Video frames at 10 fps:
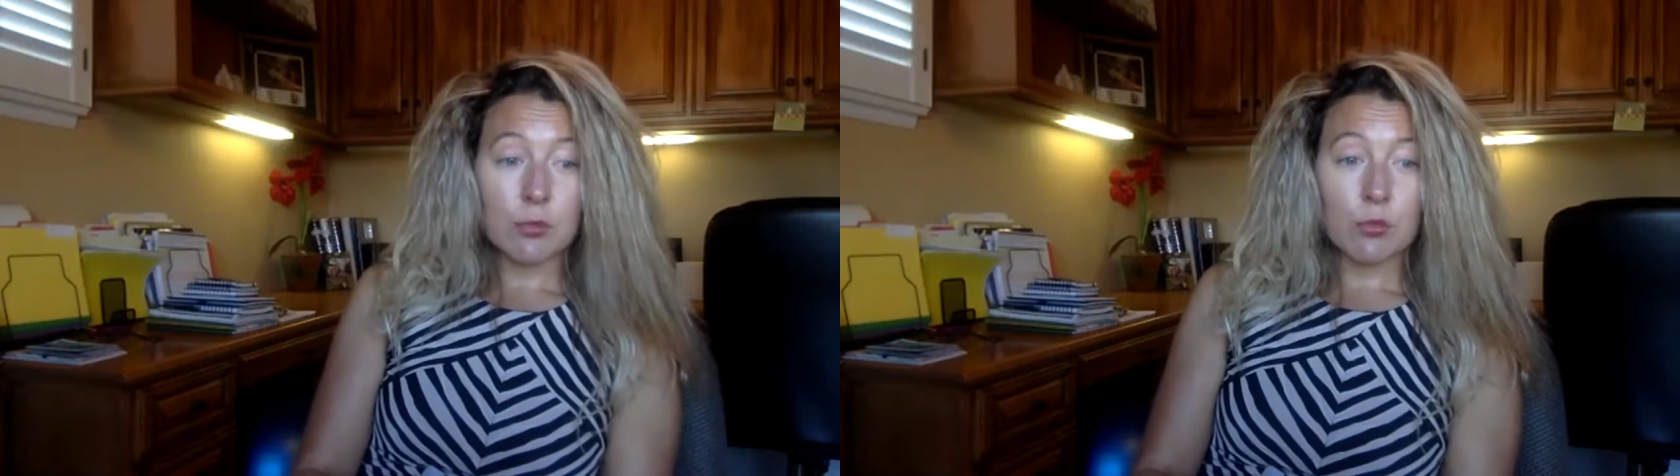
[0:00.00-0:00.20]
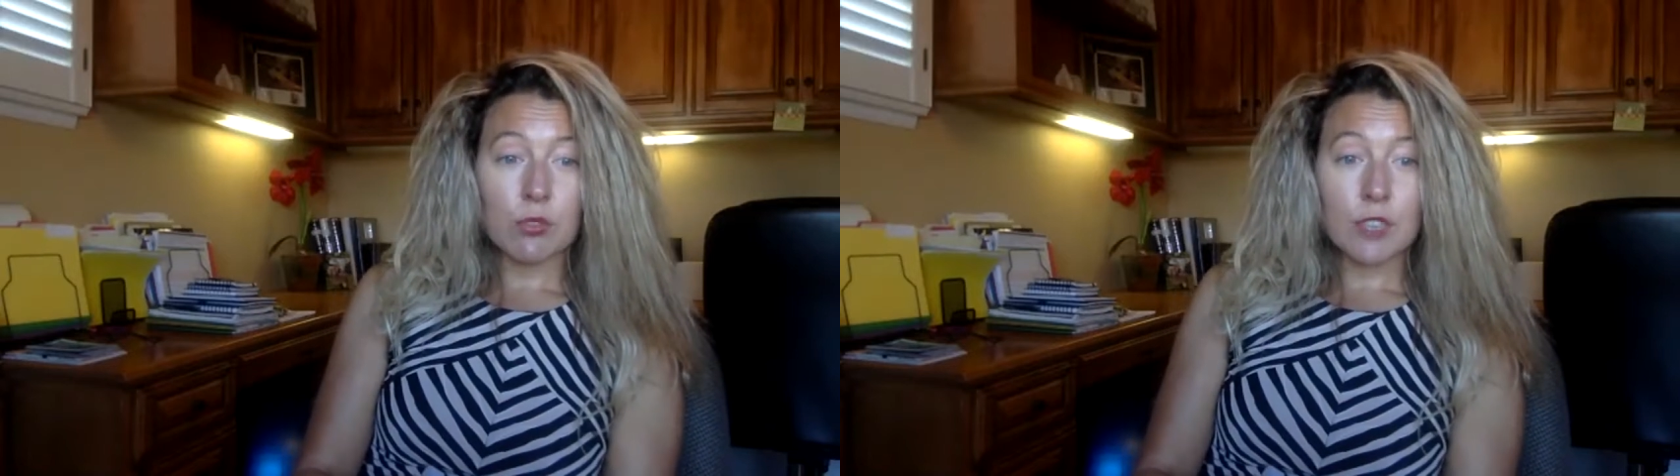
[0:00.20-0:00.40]

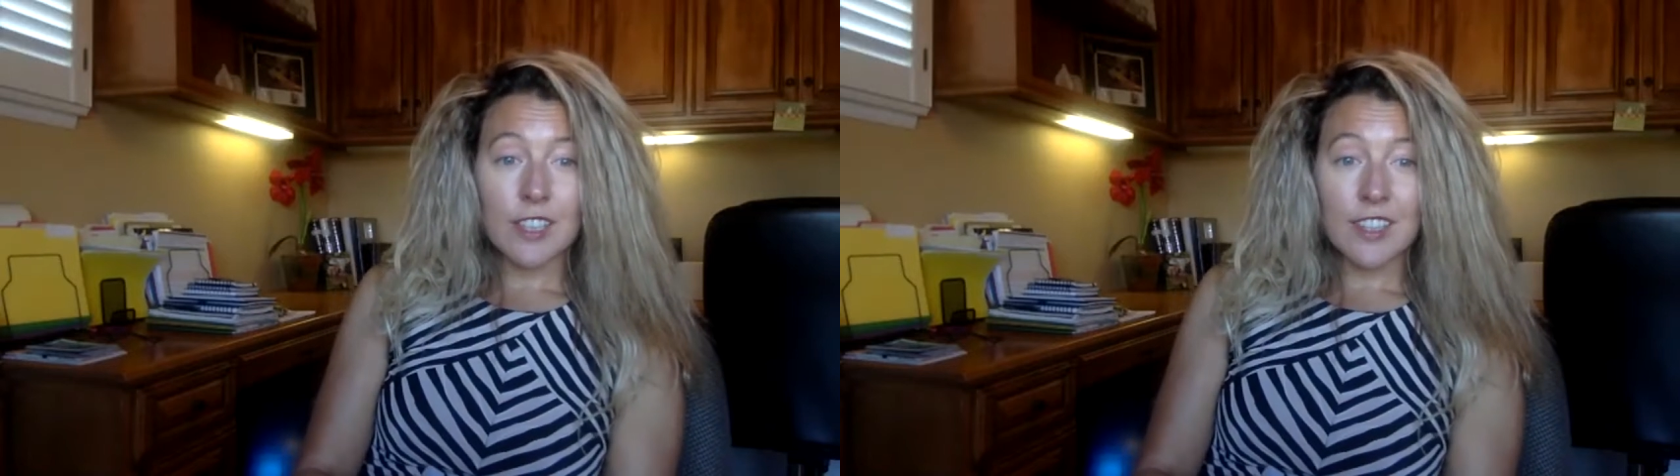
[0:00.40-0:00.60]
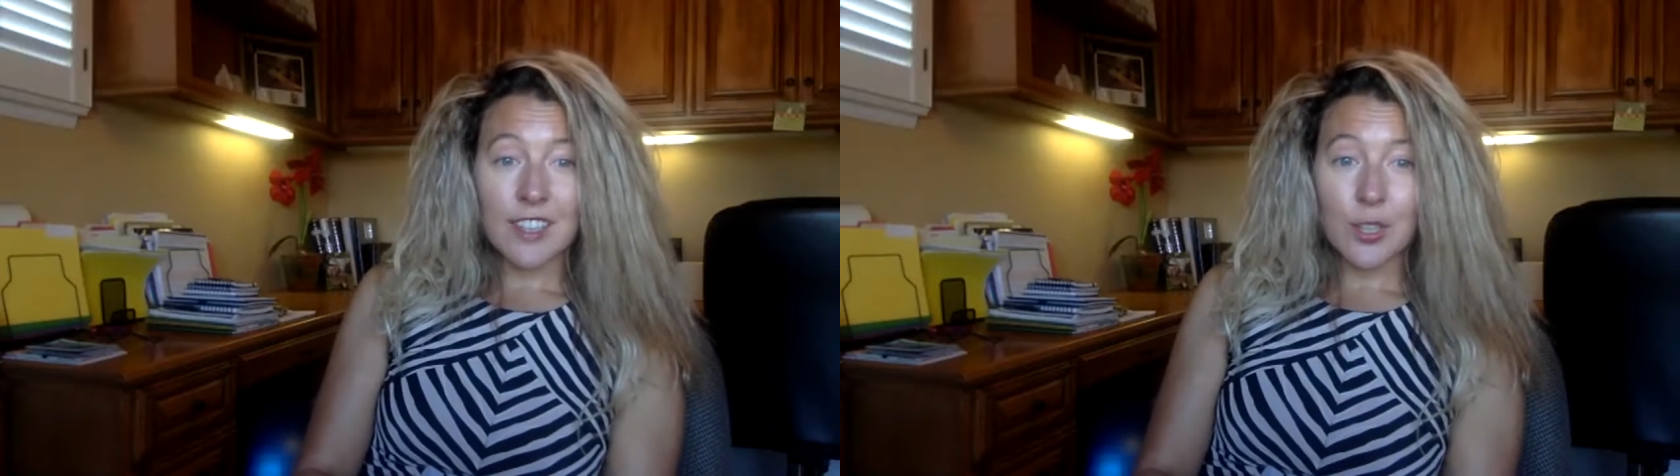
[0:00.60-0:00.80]

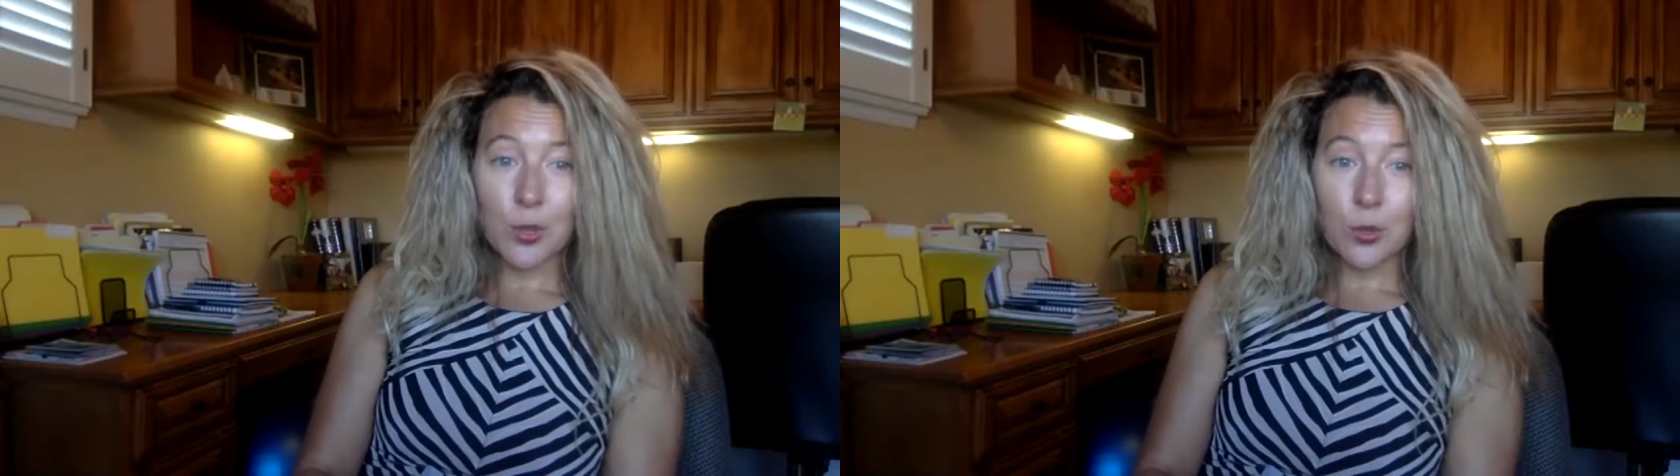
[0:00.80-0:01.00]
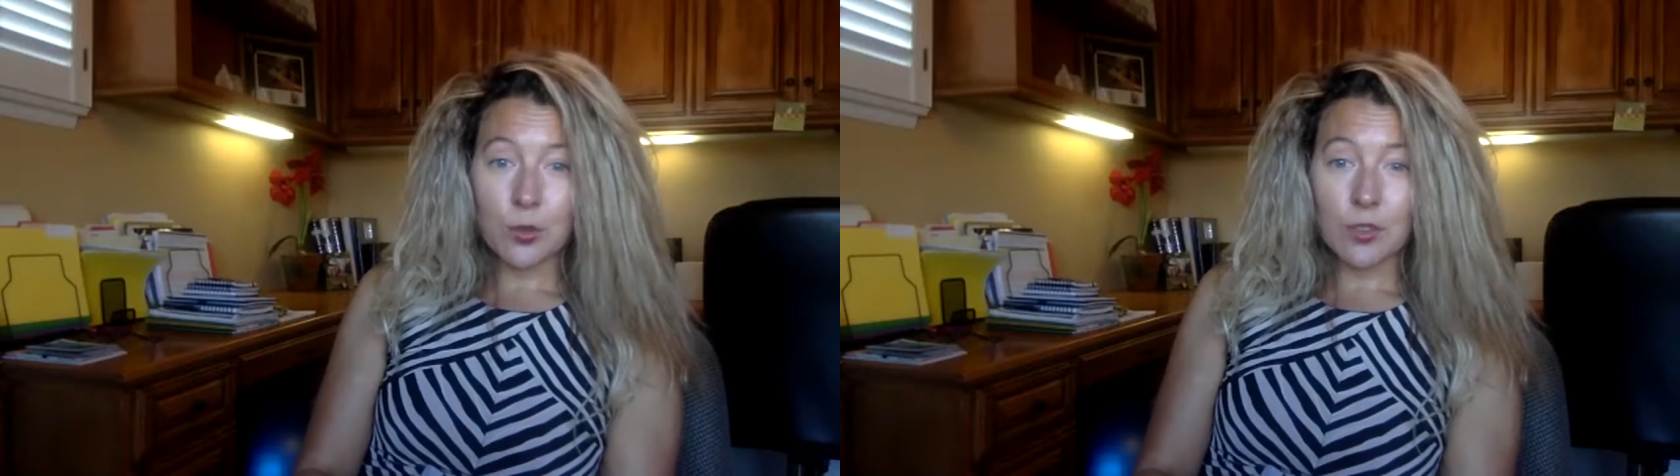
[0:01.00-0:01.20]
really
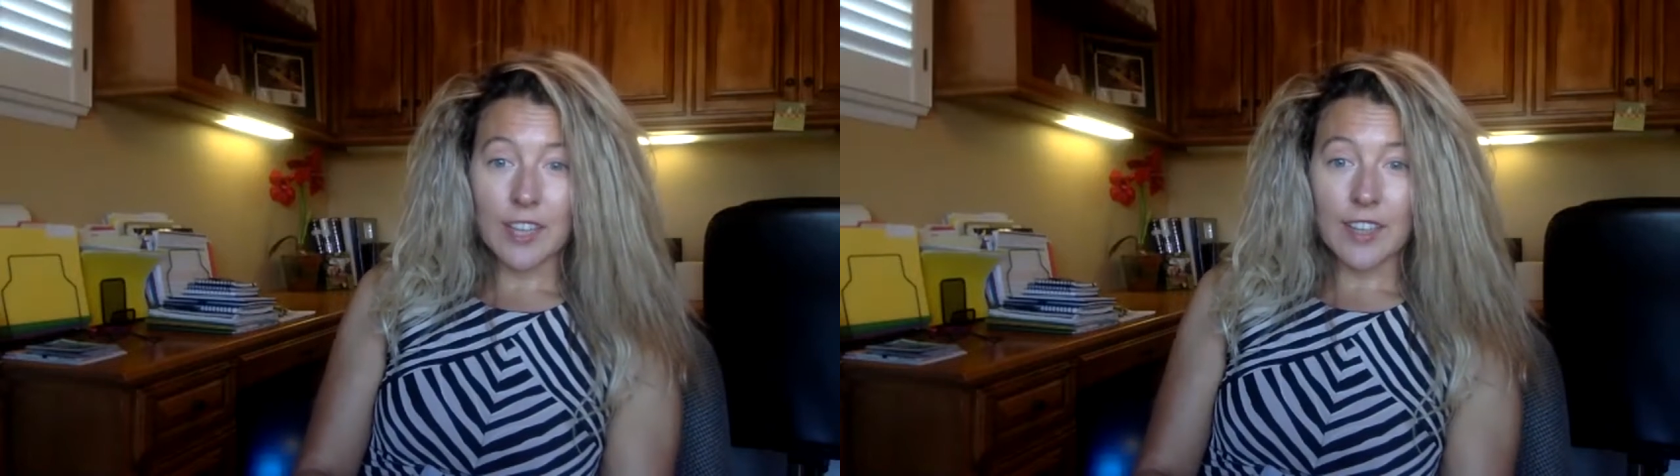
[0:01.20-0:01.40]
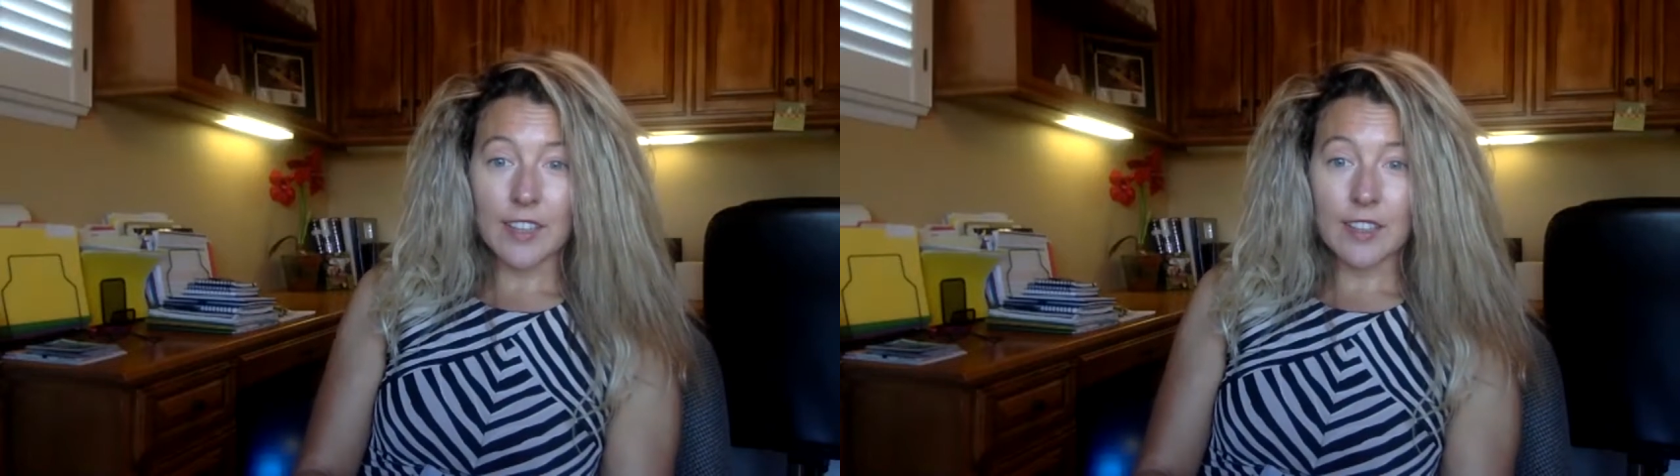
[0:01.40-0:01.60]
cool, like